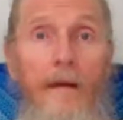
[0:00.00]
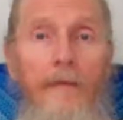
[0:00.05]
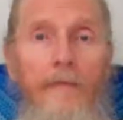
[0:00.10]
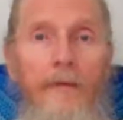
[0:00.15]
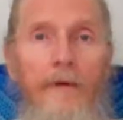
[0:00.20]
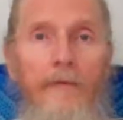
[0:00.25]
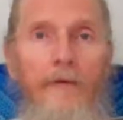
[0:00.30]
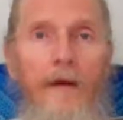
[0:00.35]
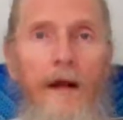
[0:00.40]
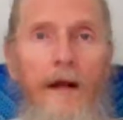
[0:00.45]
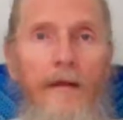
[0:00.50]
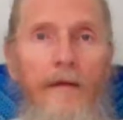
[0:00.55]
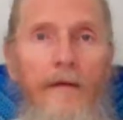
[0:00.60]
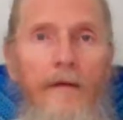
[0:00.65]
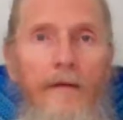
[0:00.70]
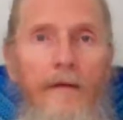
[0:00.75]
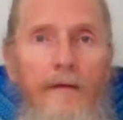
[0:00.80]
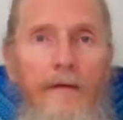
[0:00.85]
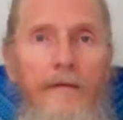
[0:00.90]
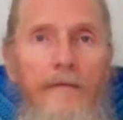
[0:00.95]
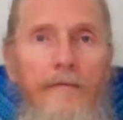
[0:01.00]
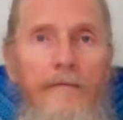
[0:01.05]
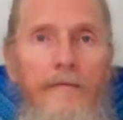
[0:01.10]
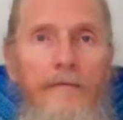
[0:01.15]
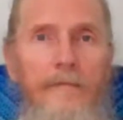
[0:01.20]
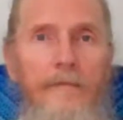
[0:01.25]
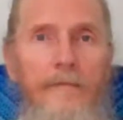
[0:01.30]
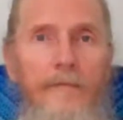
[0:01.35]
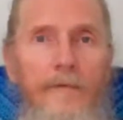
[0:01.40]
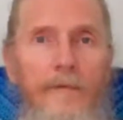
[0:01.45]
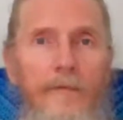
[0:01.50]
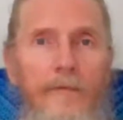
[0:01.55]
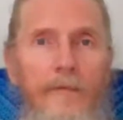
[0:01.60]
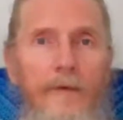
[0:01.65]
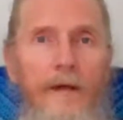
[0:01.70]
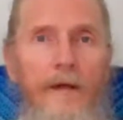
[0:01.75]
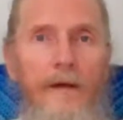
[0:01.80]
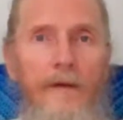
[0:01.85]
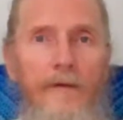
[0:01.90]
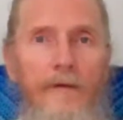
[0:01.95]
but rather
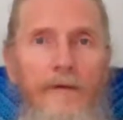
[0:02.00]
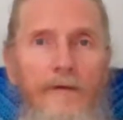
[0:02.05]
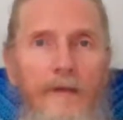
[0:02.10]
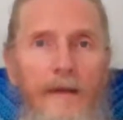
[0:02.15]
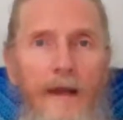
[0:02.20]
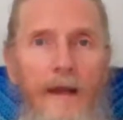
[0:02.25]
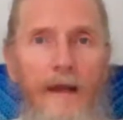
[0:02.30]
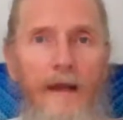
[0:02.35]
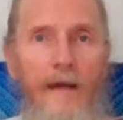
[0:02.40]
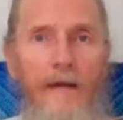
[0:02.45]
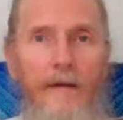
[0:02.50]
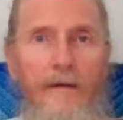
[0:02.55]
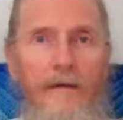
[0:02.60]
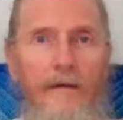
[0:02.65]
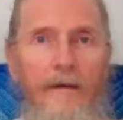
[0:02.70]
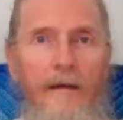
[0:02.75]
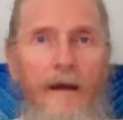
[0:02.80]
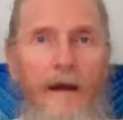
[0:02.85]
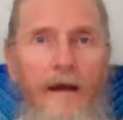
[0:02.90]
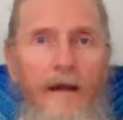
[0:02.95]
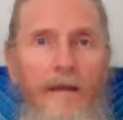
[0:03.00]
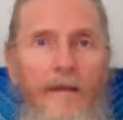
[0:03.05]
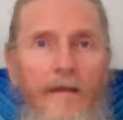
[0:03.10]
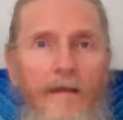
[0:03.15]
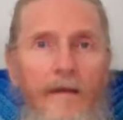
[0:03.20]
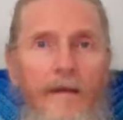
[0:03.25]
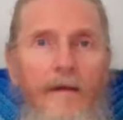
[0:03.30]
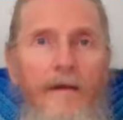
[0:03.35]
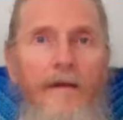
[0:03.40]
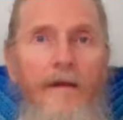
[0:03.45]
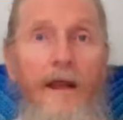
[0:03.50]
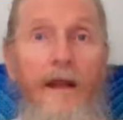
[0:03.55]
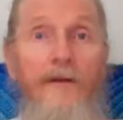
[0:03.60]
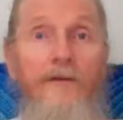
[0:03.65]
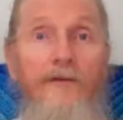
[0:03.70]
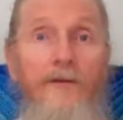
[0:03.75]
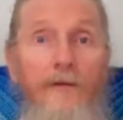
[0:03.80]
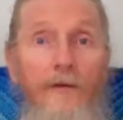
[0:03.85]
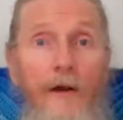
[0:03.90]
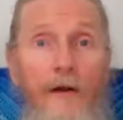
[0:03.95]
we understand the
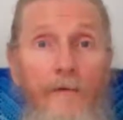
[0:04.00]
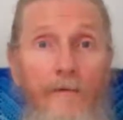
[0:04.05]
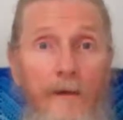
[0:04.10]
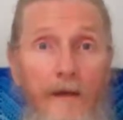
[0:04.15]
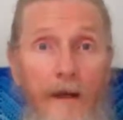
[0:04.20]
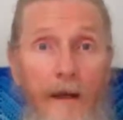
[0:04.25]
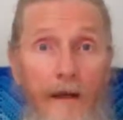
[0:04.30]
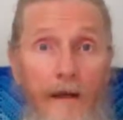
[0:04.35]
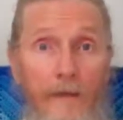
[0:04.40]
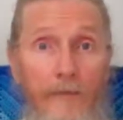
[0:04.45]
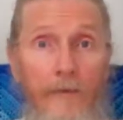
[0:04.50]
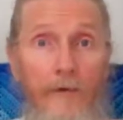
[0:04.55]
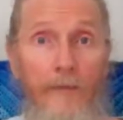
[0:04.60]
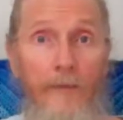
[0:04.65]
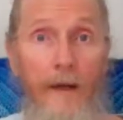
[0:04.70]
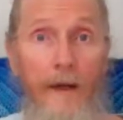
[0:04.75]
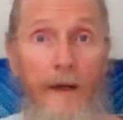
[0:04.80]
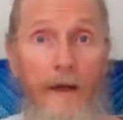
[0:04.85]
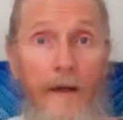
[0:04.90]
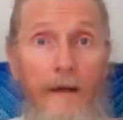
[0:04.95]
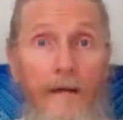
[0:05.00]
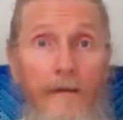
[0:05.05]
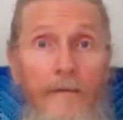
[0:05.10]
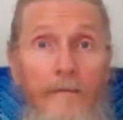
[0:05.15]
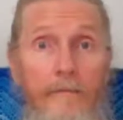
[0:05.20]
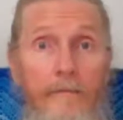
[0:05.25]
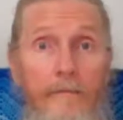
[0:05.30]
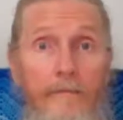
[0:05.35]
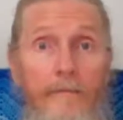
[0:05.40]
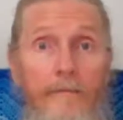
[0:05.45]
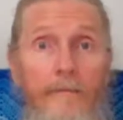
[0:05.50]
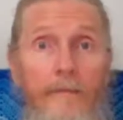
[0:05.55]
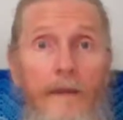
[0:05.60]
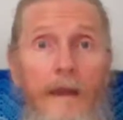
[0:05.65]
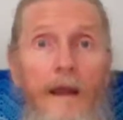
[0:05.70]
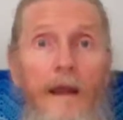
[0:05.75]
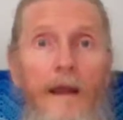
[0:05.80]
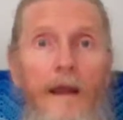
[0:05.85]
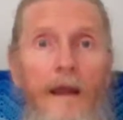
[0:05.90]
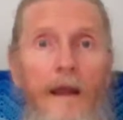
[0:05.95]
nature of the animal man.
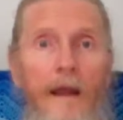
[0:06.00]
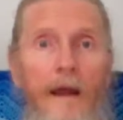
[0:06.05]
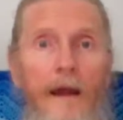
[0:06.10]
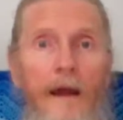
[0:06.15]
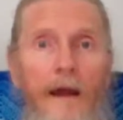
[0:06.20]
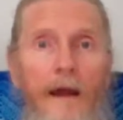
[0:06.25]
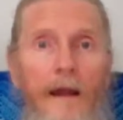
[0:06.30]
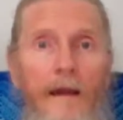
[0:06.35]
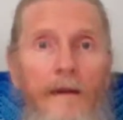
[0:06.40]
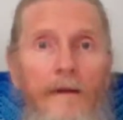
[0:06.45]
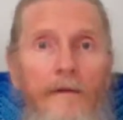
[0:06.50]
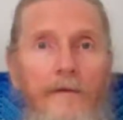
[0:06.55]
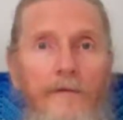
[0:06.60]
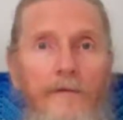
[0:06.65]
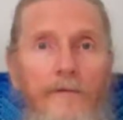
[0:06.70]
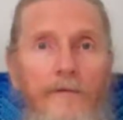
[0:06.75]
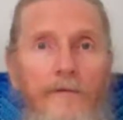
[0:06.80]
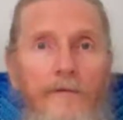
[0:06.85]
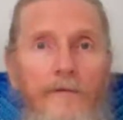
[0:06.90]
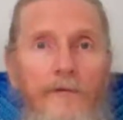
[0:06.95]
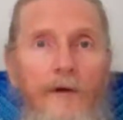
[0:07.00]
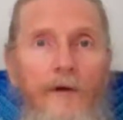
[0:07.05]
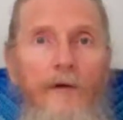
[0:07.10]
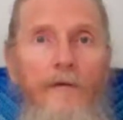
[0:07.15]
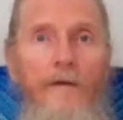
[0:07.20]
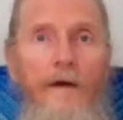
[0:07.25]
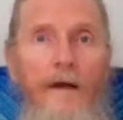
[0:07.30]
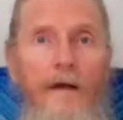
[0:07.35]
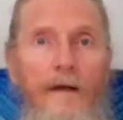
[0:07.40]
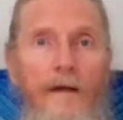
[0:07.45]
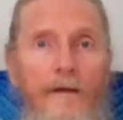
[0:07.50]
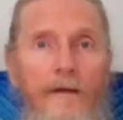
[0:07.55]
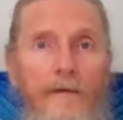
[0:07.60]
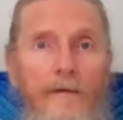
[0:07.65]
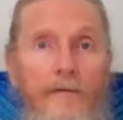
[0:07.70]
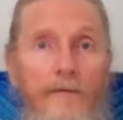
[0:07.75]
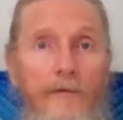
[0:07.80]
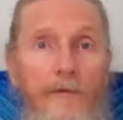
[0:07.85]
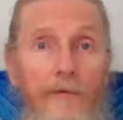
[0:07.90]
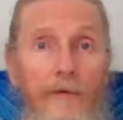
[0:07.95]
And Jehovah,
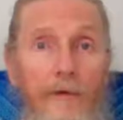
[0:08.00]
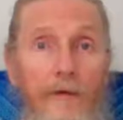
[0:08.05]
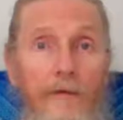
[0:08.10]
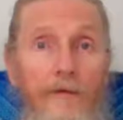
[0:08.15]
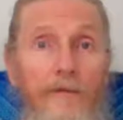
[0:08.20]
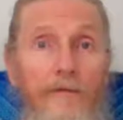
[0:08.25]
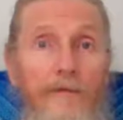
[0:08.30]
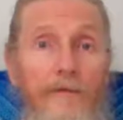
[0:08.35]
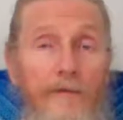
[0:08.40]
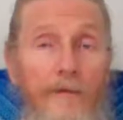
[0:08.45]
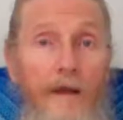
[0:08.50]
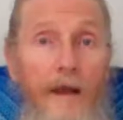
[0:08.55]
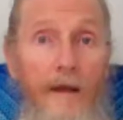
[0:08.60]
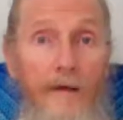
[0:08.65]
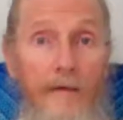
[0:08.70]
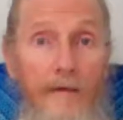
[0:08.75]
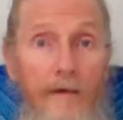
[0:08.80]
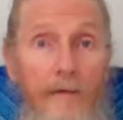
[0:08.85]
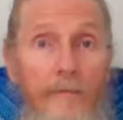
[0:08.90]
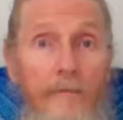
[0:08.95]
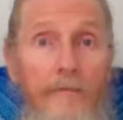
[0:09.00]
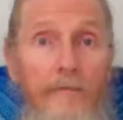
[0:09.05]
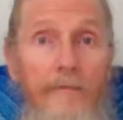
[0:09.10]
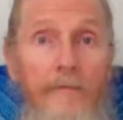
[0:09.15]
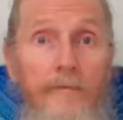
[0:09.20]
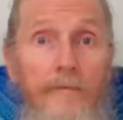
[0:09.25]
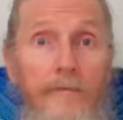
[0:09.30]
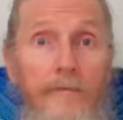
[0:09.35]
through his kingdom